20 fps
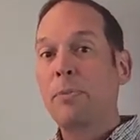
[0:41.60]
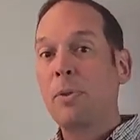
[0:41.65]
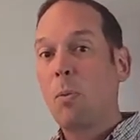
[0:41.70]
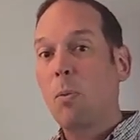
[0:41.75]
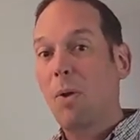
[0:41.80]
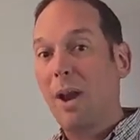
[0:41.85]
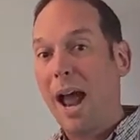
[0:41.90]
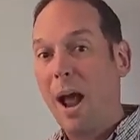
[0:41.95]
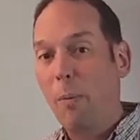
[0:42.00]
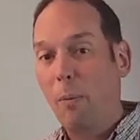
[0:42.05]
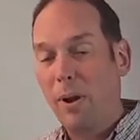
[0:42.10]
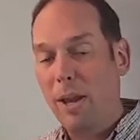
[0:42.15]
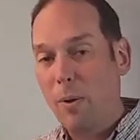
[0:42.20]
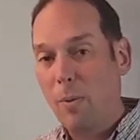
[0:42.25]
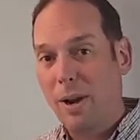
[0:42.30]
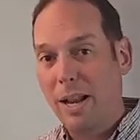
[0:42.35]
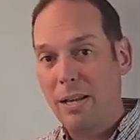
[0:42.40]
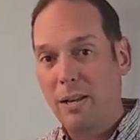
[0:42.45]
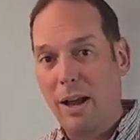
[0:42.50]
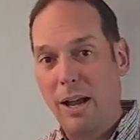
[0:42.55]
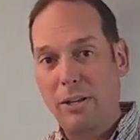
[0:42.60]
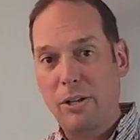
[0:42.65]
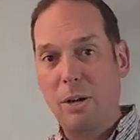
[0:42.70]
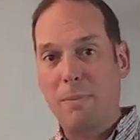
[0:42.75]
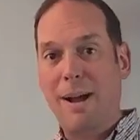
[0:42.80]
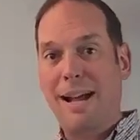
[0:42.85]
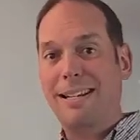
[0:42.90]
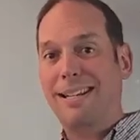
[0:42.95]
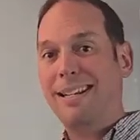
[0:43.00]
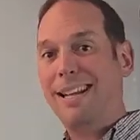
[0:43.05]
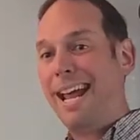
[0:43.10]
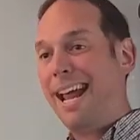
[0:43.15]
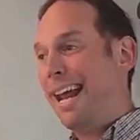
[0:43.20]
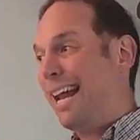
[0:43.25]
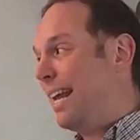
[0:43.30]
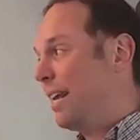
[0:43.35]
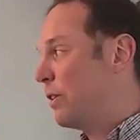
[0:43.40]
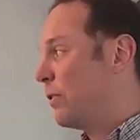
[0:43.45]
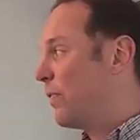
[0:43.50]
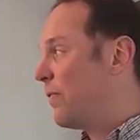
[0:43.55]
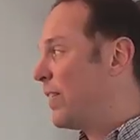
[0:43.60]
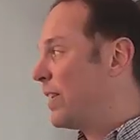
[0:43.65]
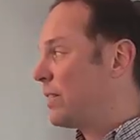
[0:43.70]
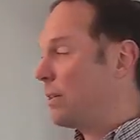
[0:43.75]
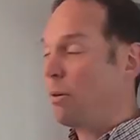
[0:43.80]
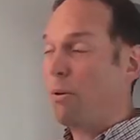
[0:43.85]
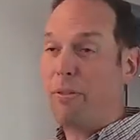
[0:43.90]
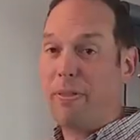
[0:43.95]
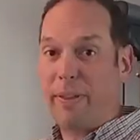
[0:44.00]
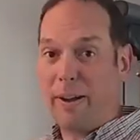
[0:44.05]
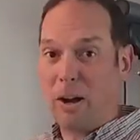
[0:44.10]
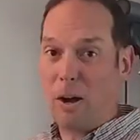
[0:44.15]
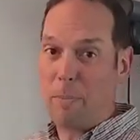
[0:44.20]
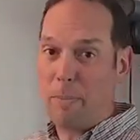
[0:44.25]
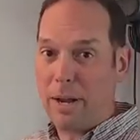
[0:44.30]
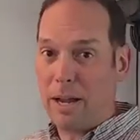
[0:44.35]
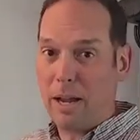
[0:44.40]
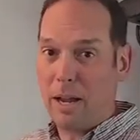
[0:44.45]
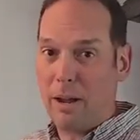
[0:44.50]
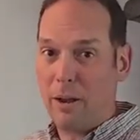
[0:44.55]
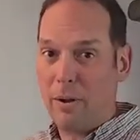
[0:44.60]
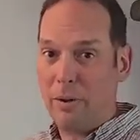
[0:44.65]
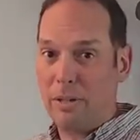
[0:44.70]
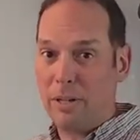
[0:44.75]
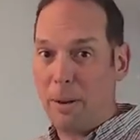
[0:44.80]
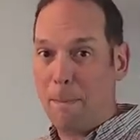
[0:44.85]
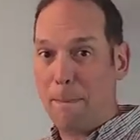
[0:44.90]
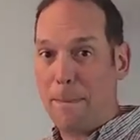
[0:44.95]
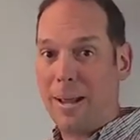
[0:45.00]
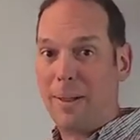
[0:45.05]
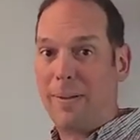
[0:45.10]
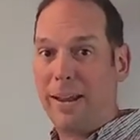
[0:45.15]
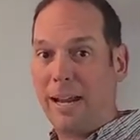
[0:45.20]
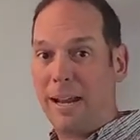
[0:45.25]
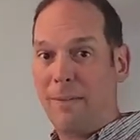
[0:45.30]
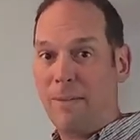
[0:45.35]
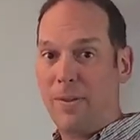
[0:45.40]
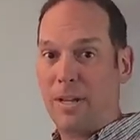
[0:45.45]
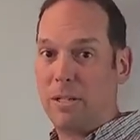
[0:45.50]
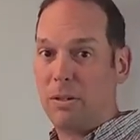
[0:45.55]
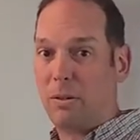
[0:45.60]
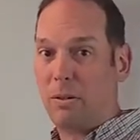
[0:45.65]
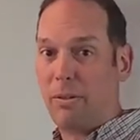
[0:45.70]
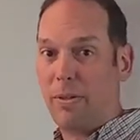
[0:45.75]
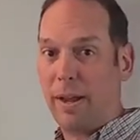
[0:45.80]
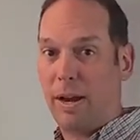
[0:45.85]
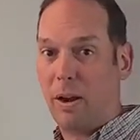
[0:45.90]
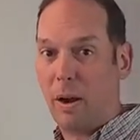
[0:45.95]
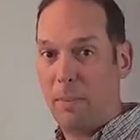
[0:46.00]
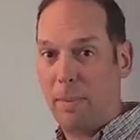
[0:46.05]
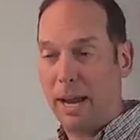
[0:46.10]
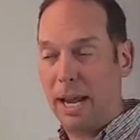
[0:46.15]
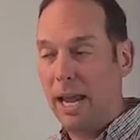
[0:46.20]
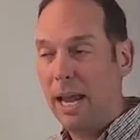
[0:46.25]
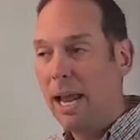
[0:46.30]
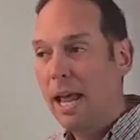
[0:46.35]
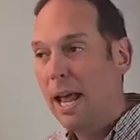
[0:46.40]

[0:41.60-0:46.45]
What I really want to talk to you about today is physical therapy codes and billing in physical therapy.